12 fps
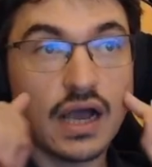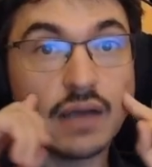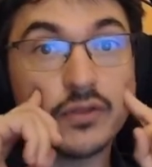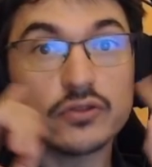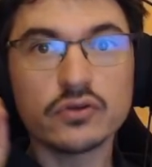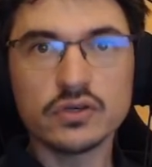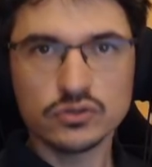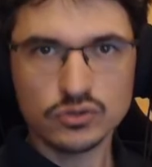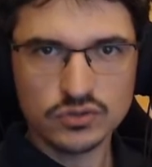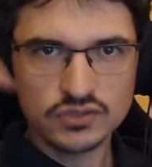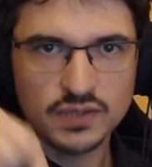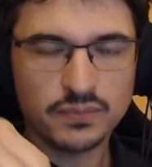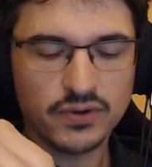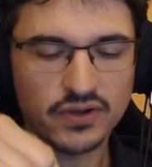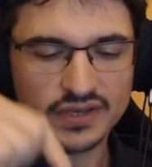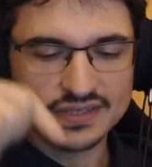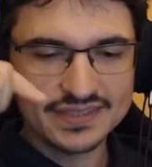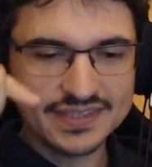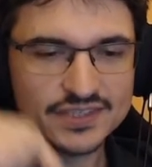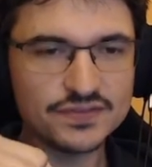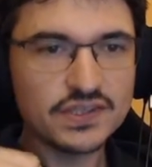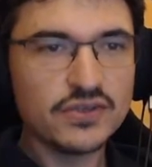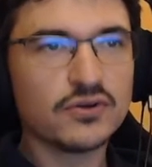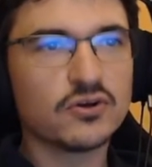I'm not going to go deeper in this
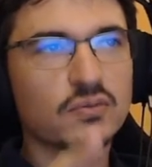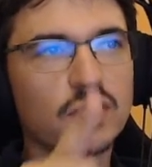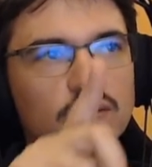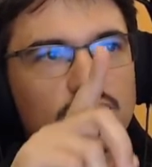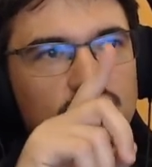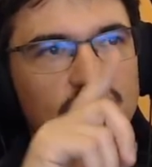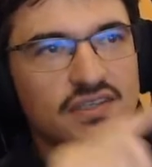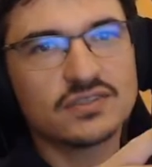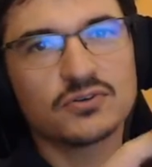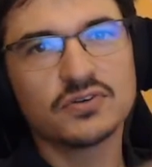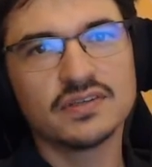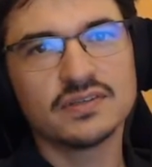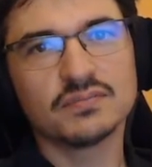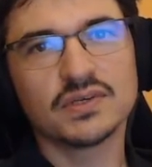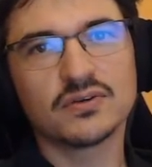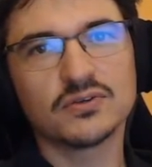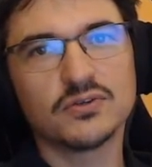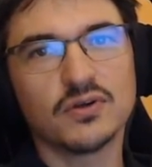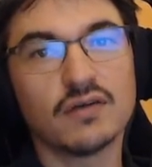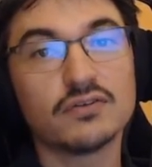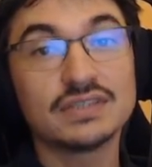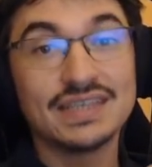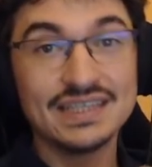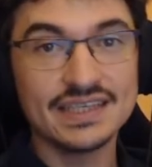video about this screen because you have a
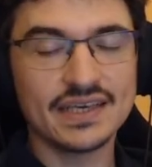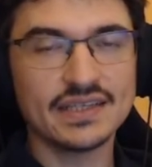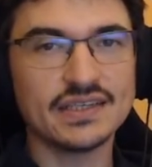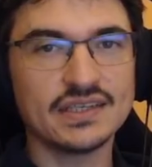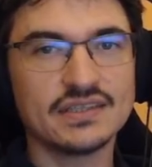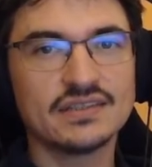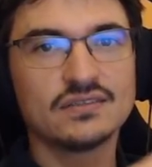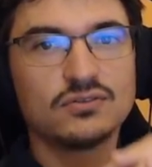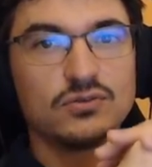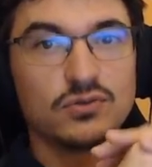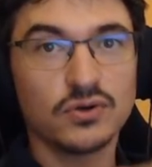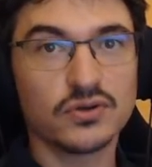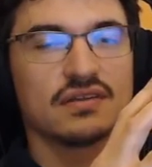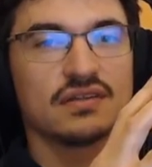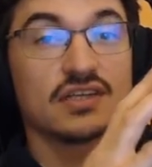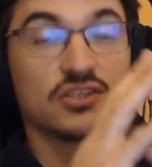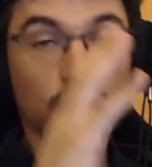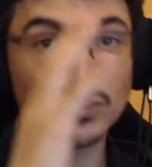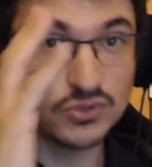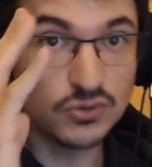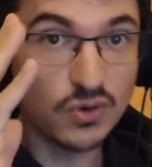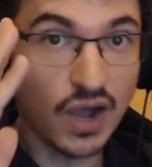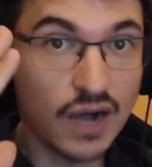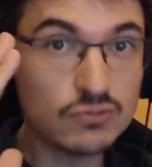dedicated tutorial that shows
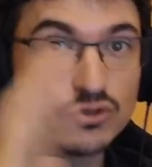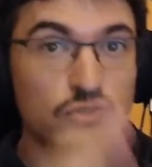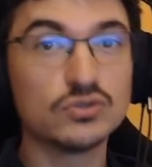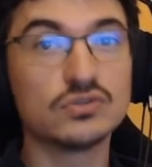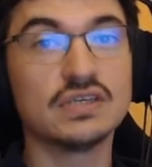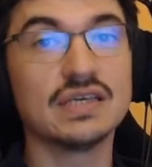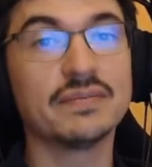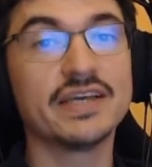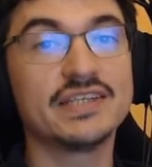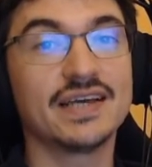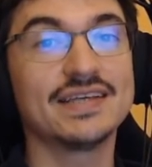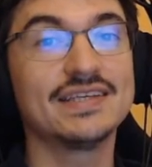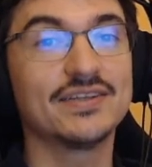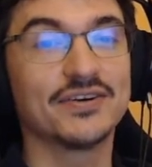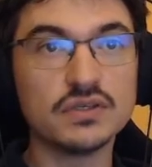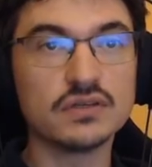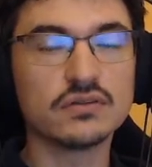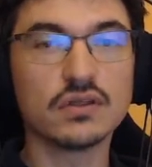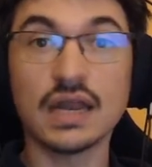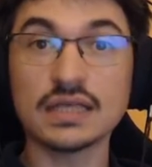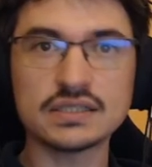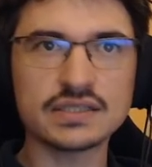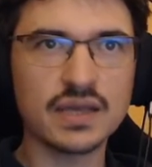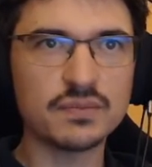you how to use the image editor. The
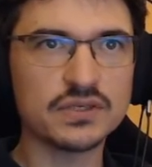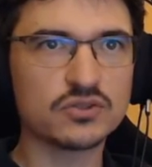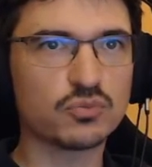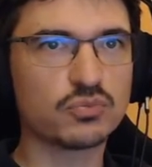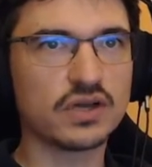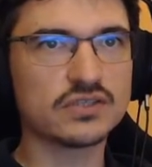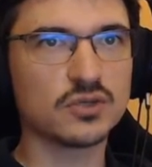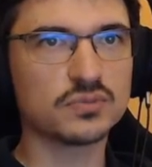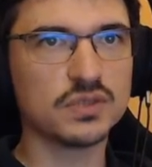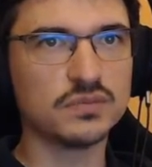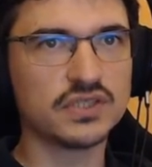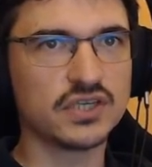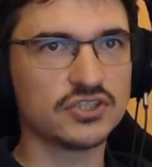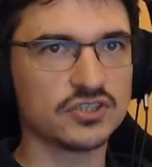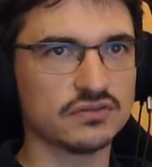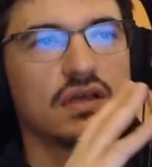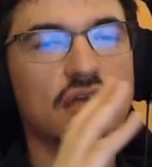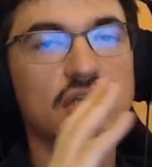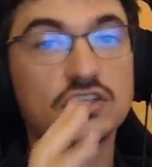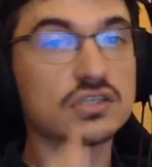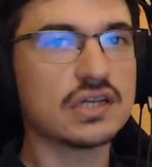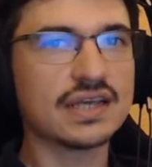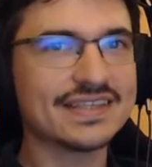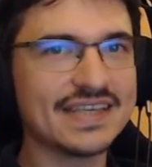last step is the price optimization. And
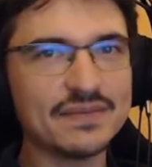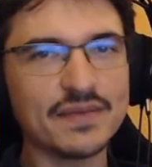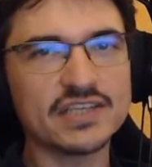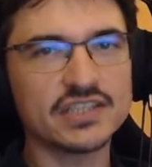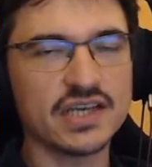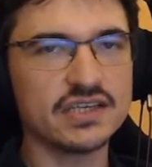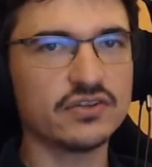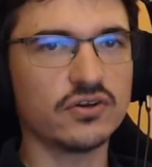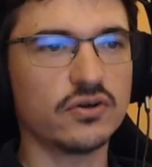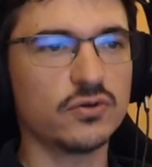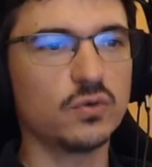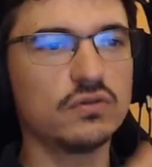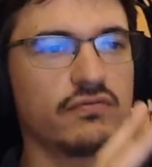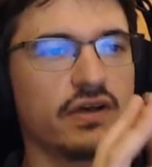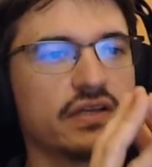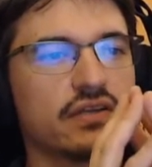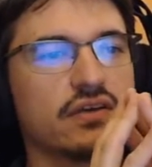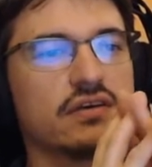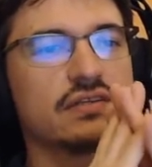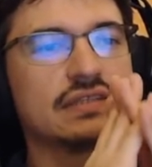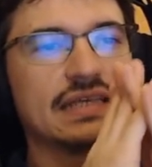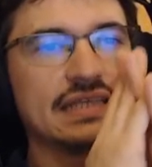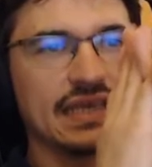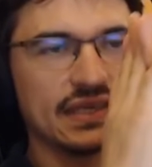just like the image editor, you will find a
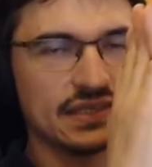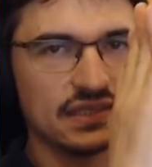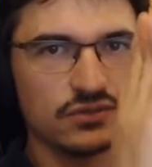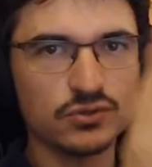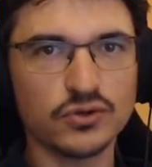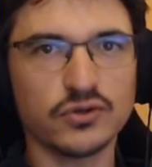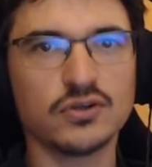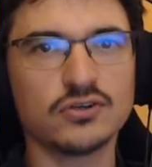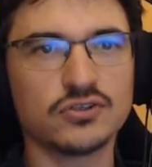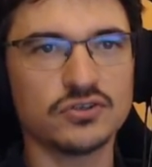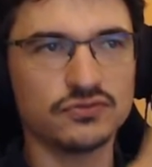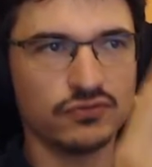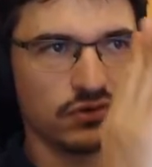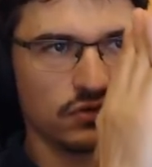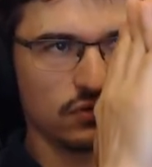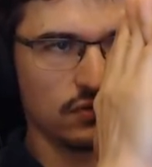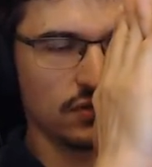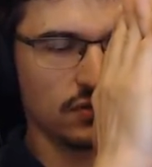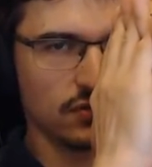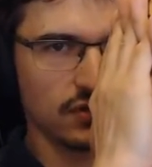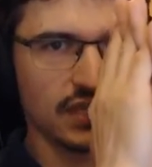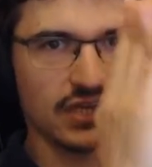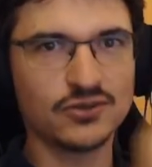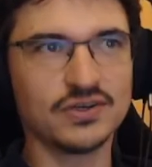dedicated tutorial just for the
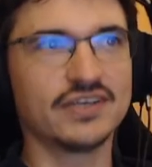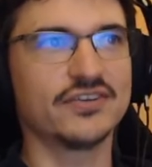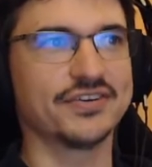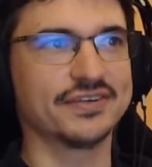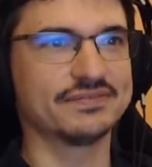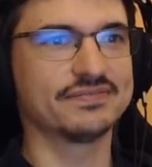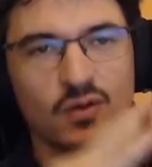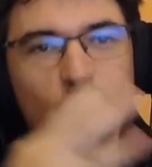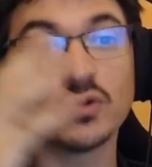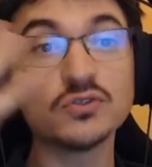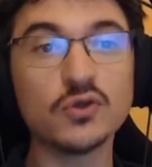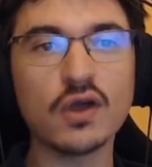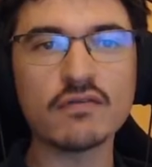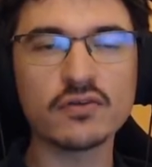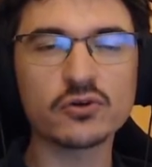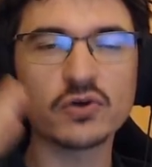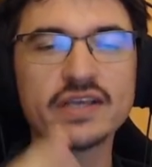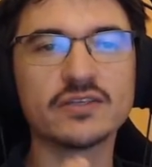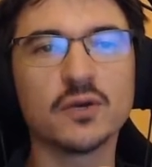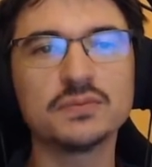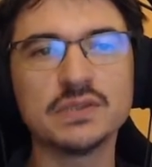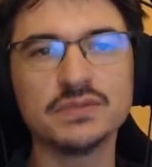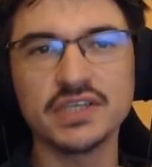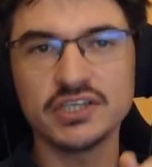calculator. Once you have a great
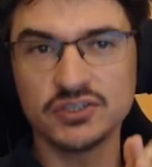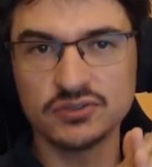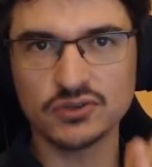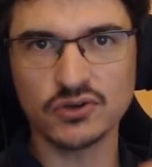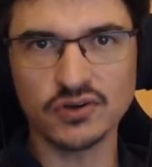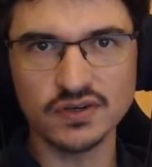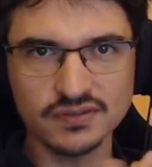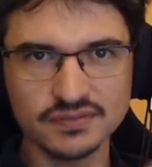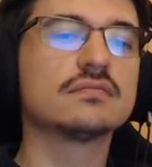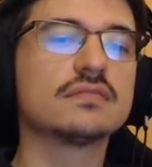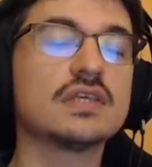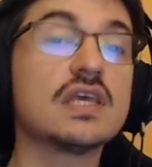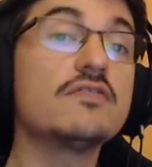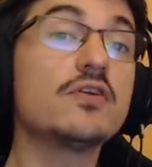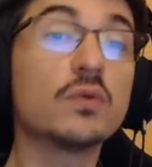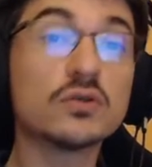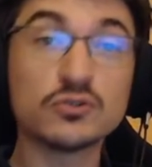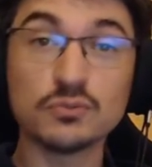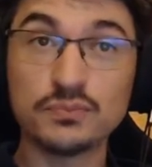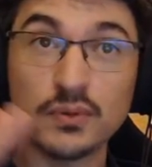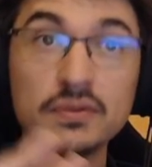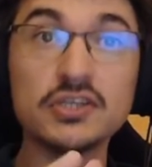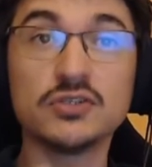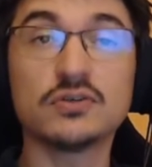optimization score, if you want to
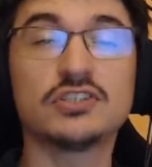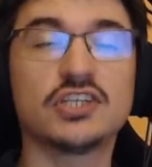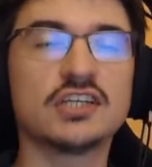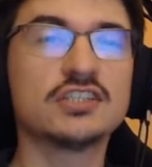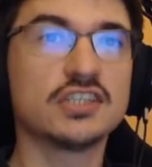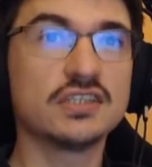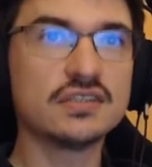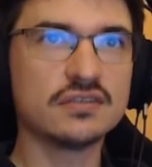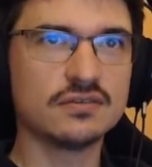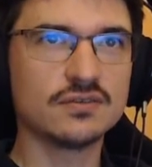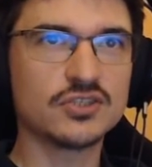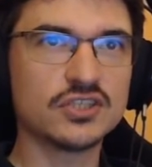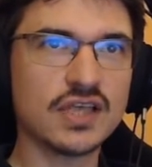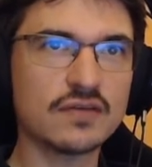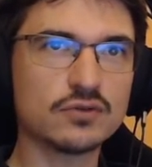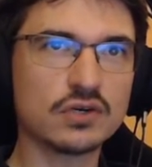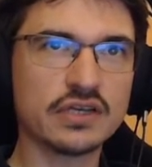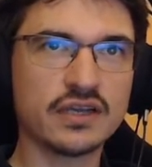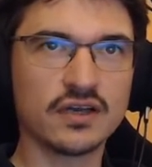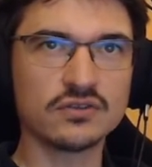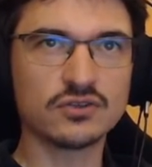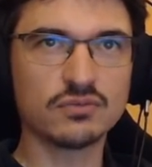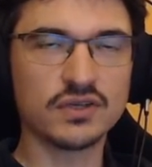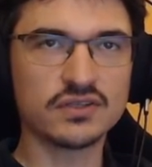publish your changes, you just have to click
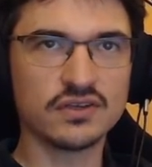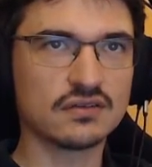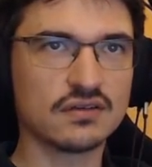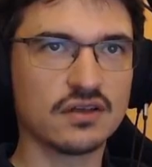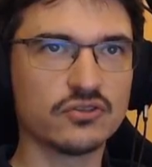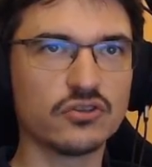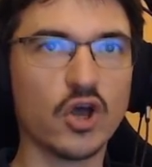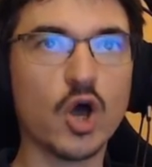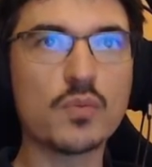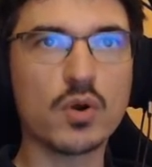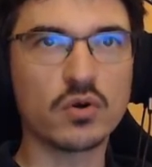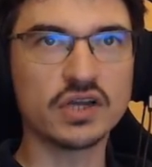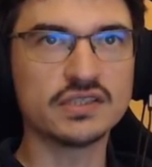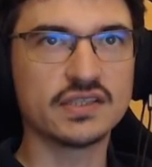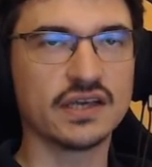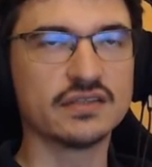on the button on the upper right side.